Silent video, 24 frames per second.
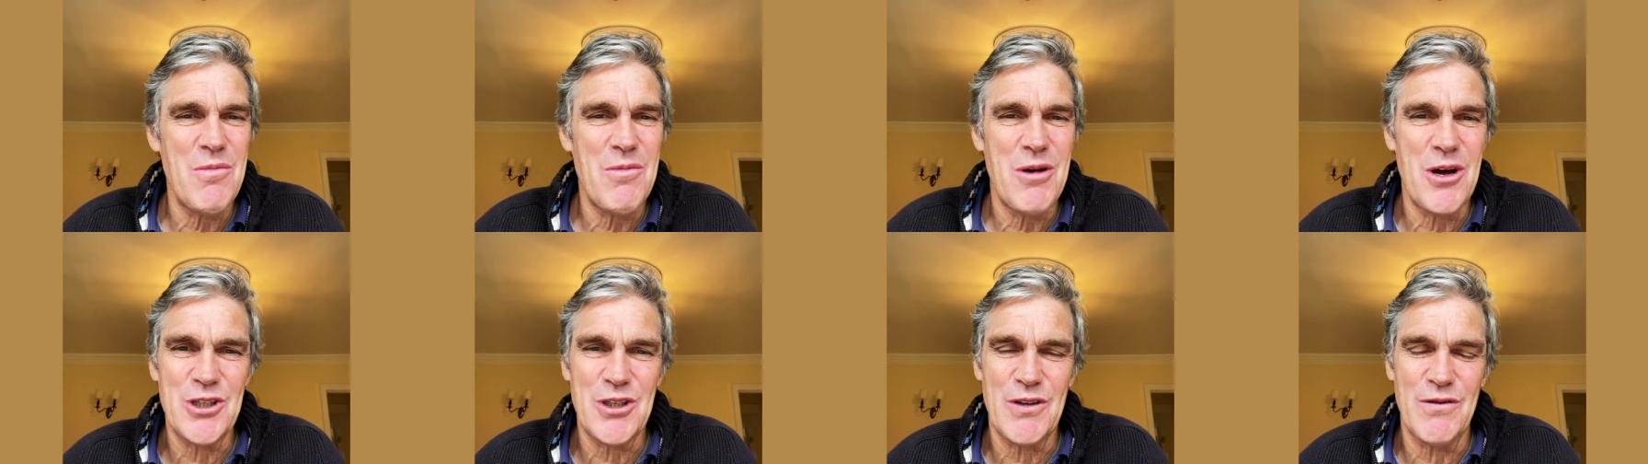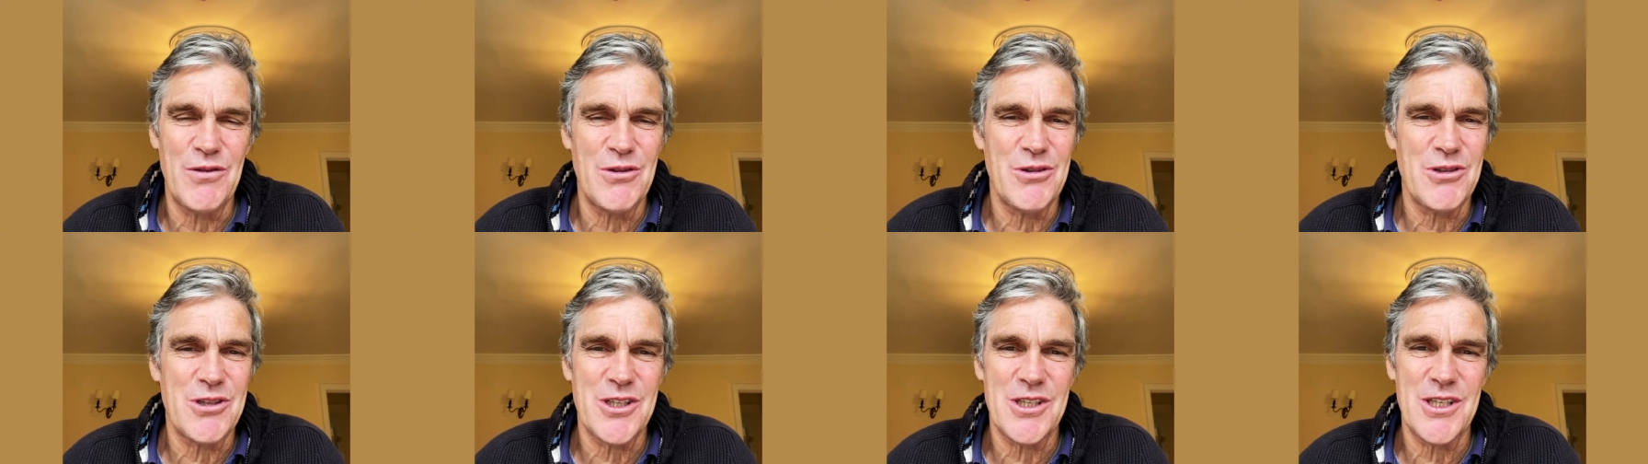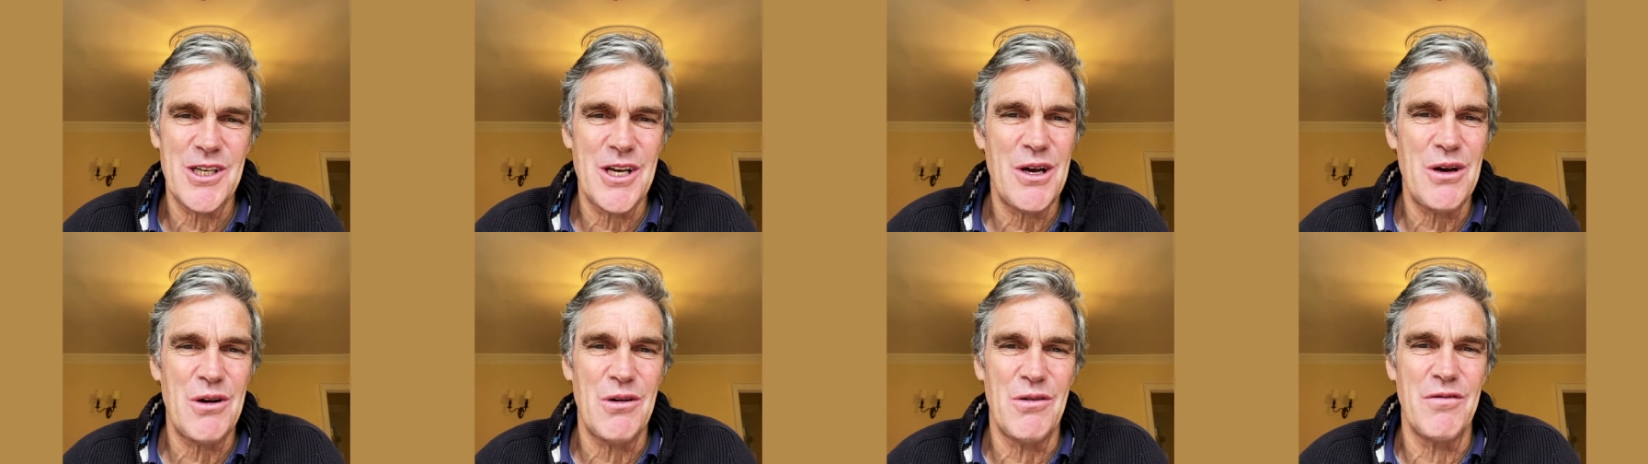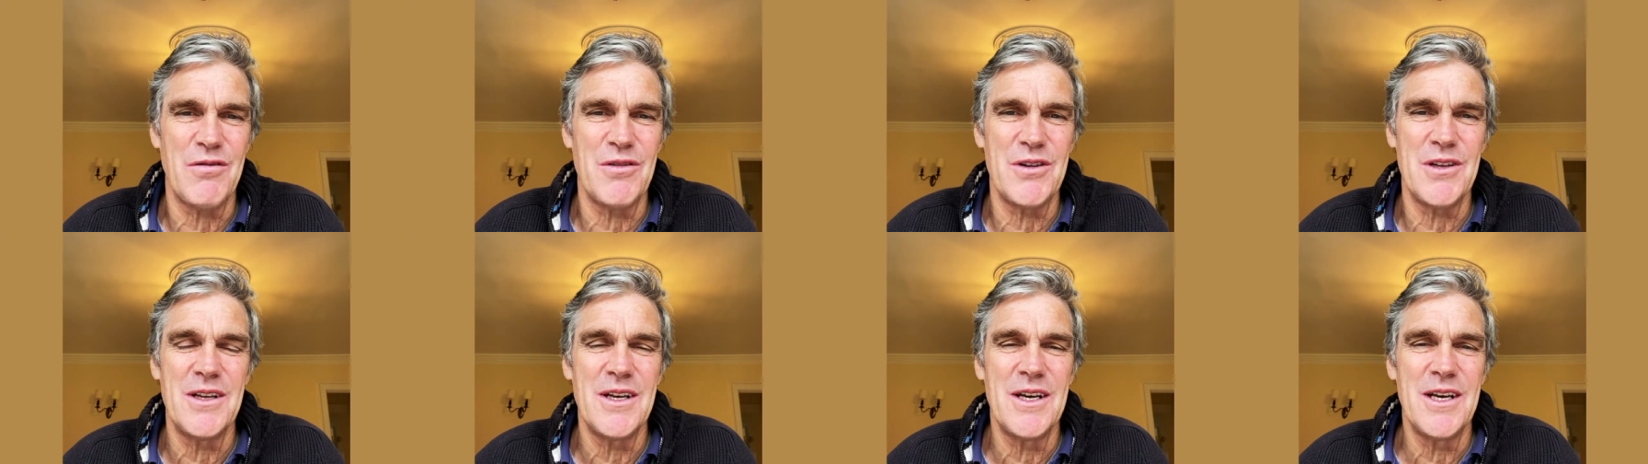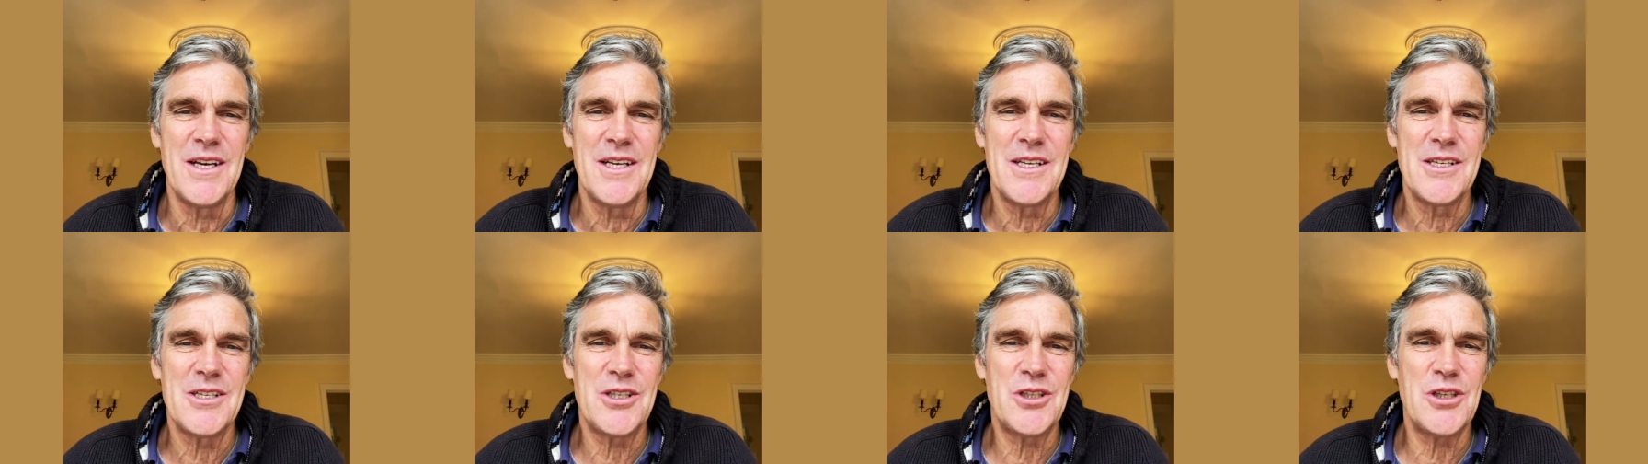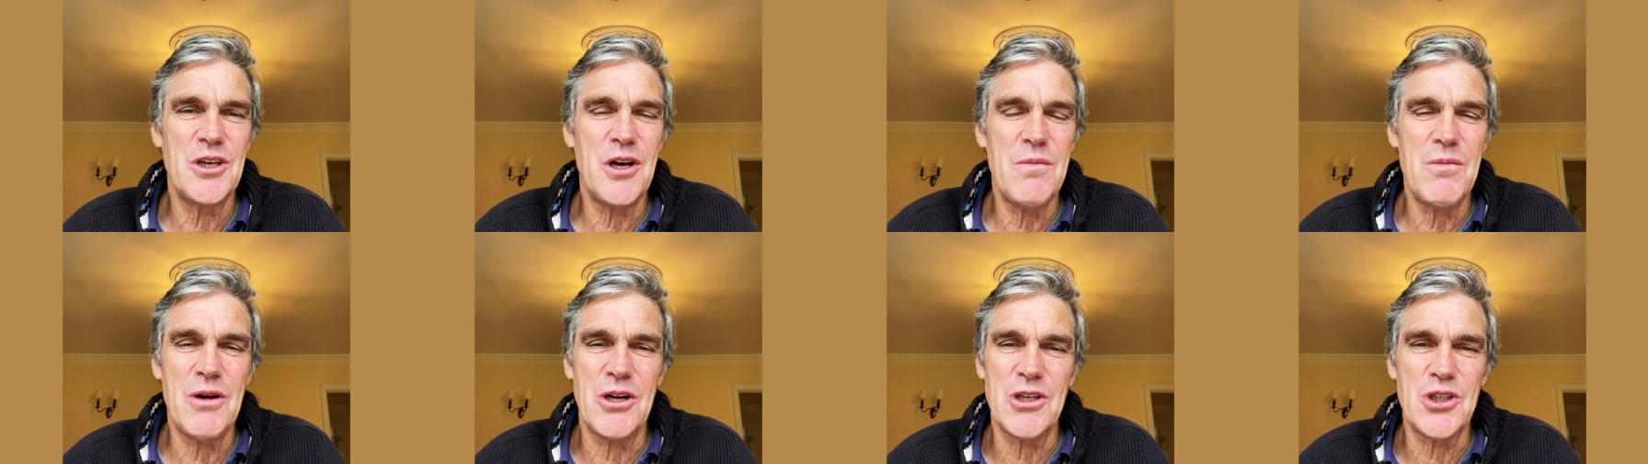much of yourself and
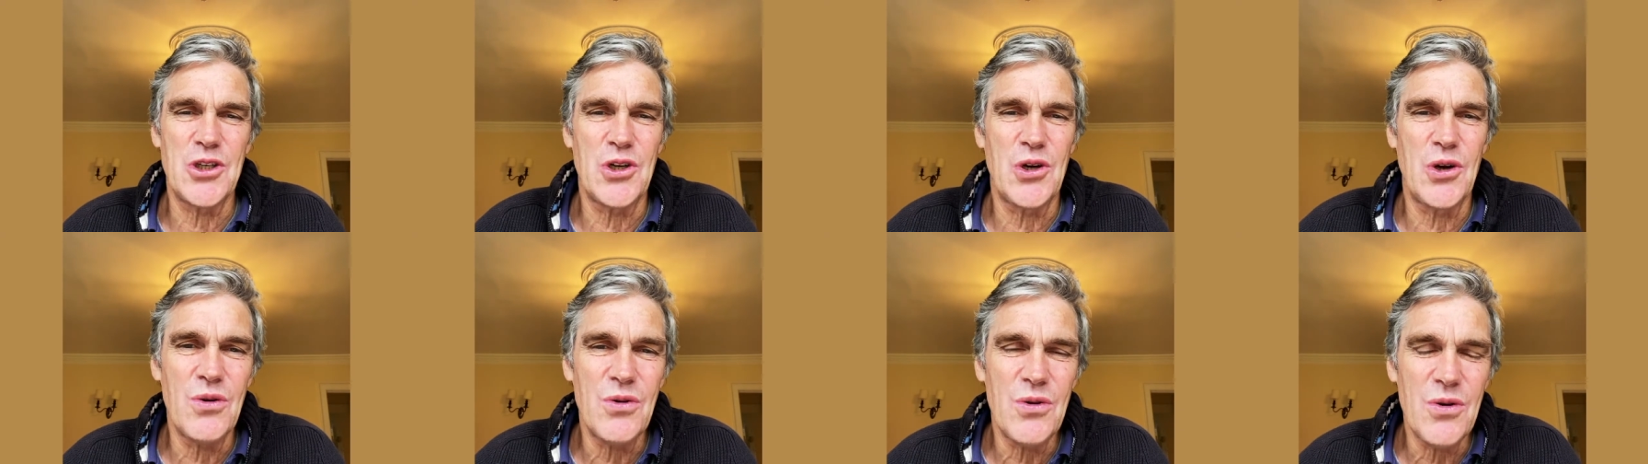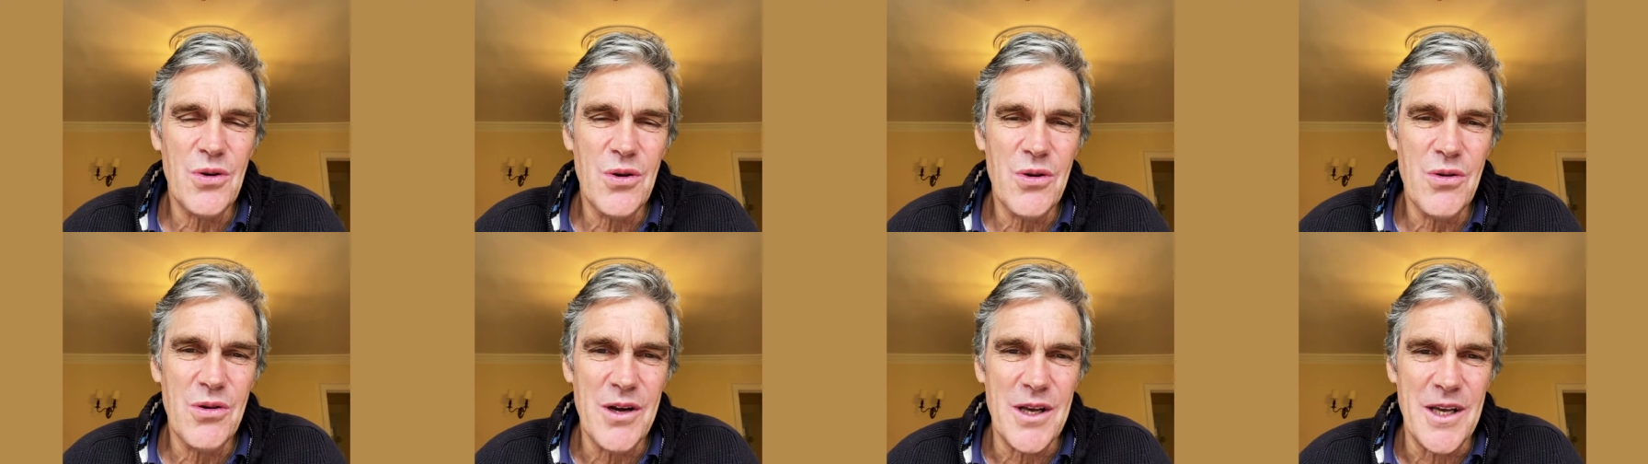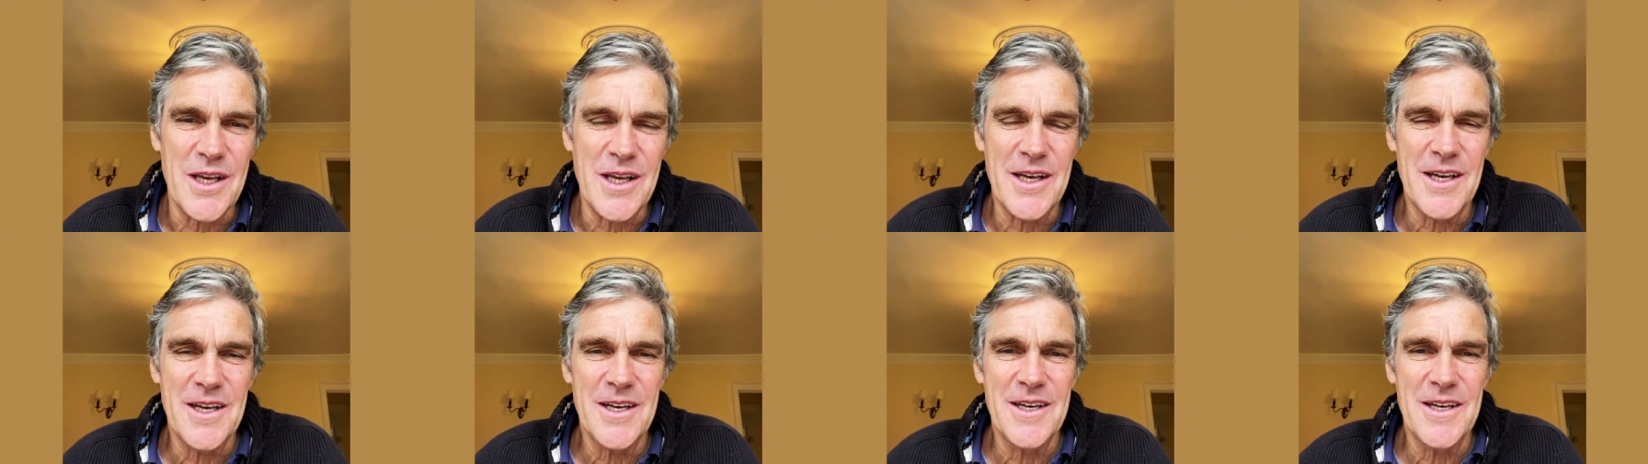so much glory